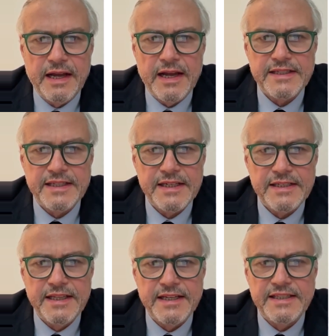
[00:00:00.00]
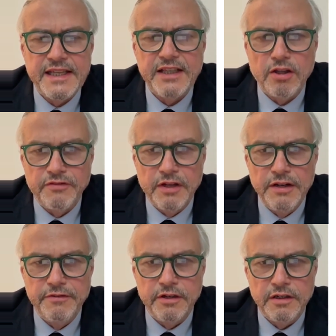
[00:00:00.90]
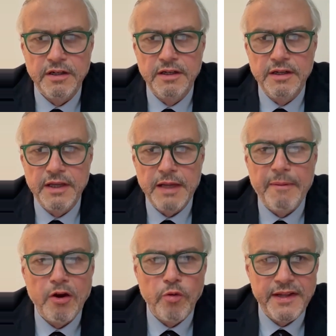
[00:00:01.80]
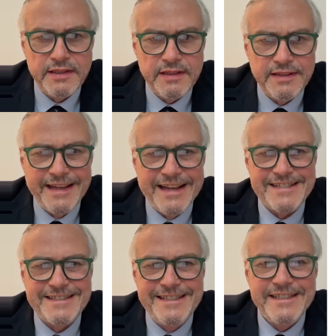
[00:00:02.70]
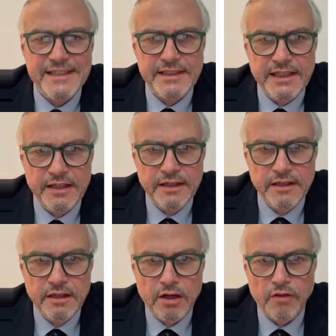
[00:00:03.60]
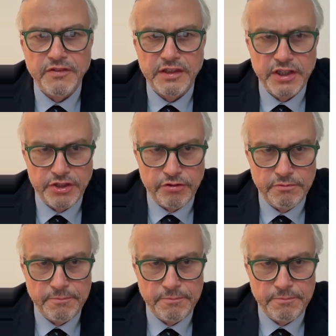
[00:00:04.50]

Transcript: assesses the state of the liver, evaluating the elasticity of the tissue.